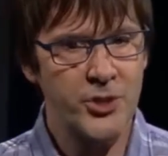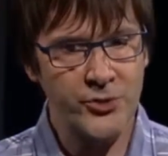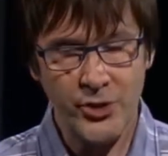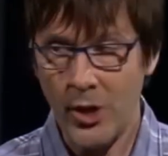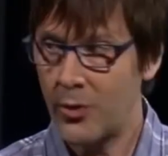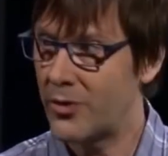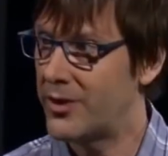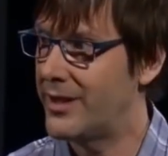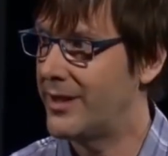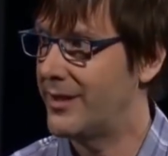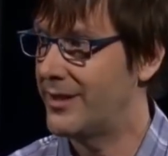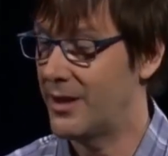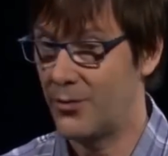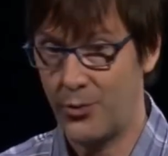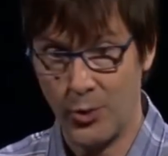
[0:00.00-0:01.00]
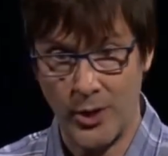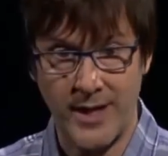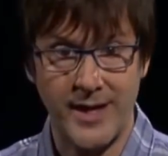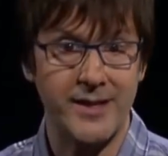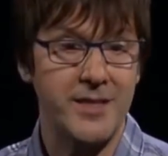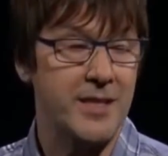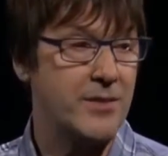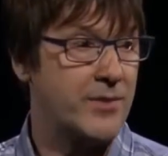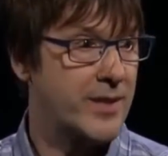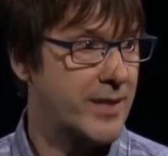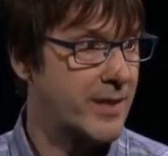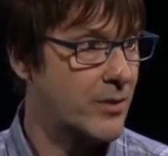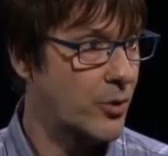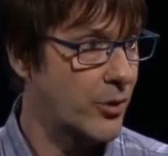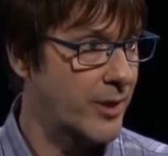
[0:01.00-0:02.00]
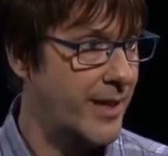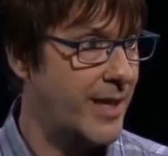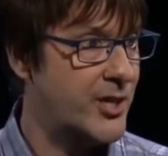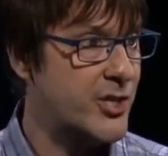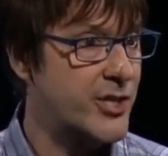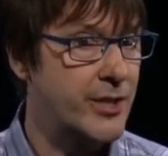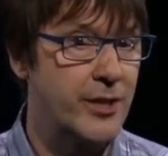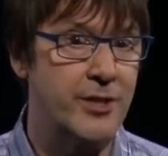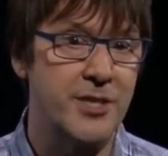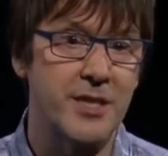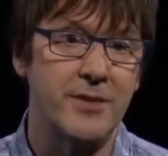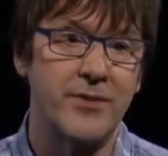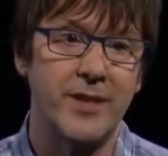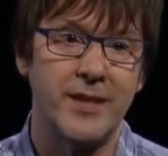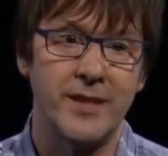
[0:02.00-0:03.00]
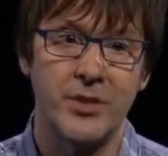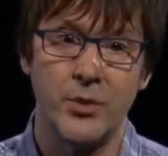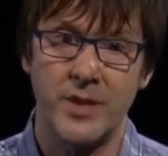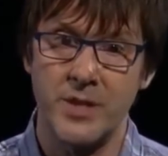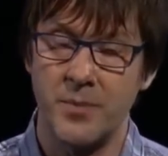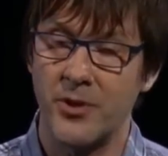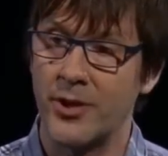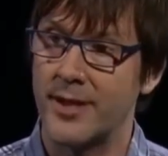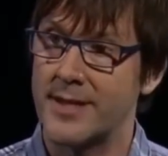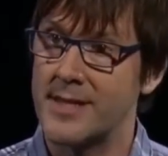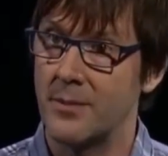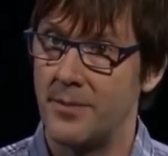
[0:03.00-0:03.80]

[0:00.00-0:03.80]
Leave the video a like if you enjoyed it, subscribe to the channel if you're new and haven't already, hit the